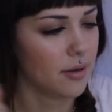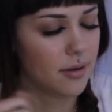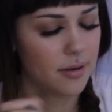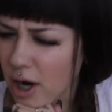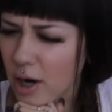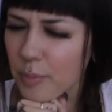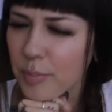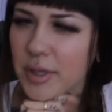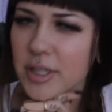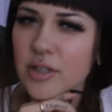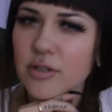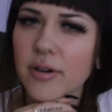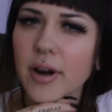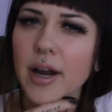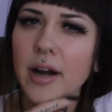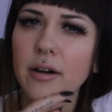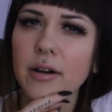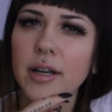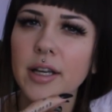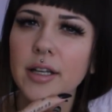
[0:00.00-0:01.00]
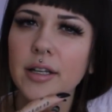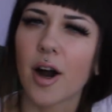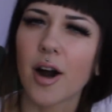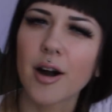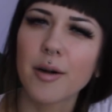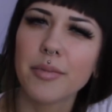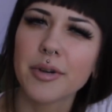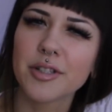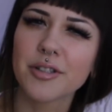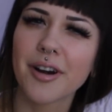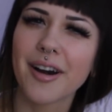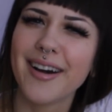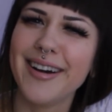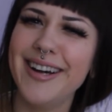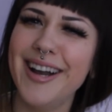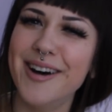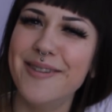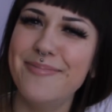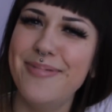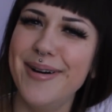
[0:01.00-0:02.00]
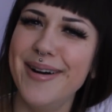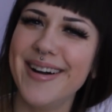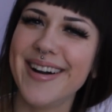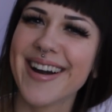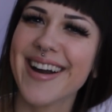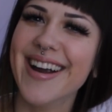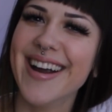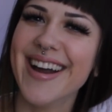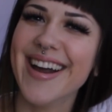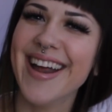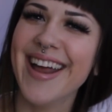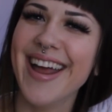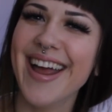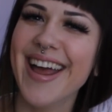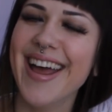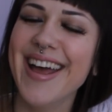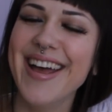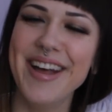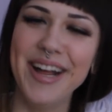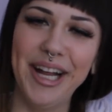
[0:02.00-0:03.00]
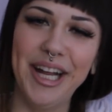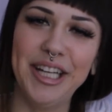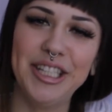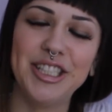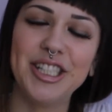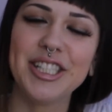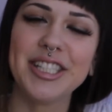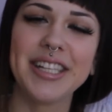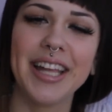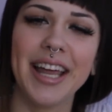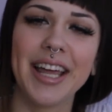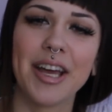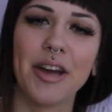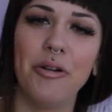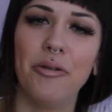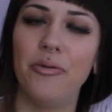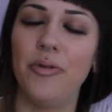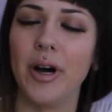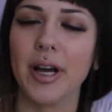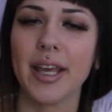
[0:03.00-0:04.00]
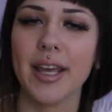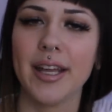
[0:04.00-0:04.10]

Arbitrary number. Just like, fuck